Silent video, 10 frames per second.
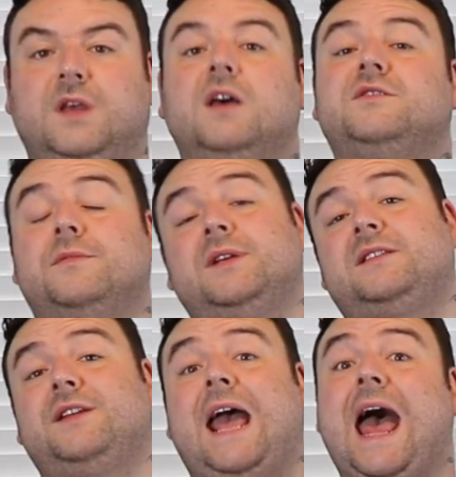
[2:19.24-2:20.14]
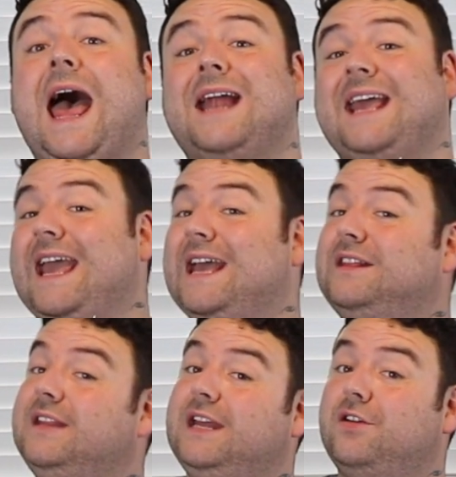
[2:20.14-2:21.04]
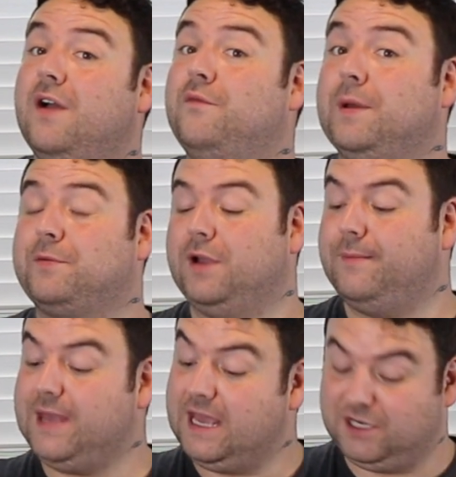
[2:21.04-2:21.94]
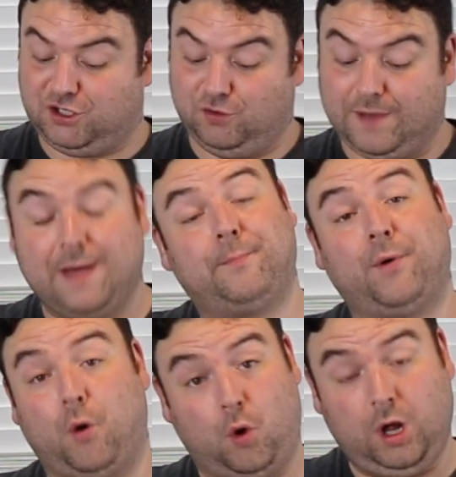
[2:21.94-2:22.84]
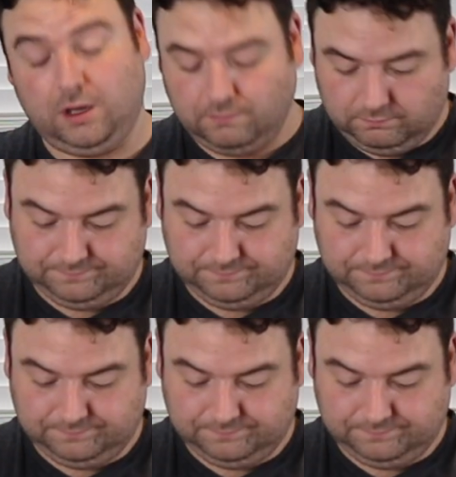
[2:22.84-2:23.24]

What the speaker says: So I'm just going to add a liter of whipped cream into my bowl.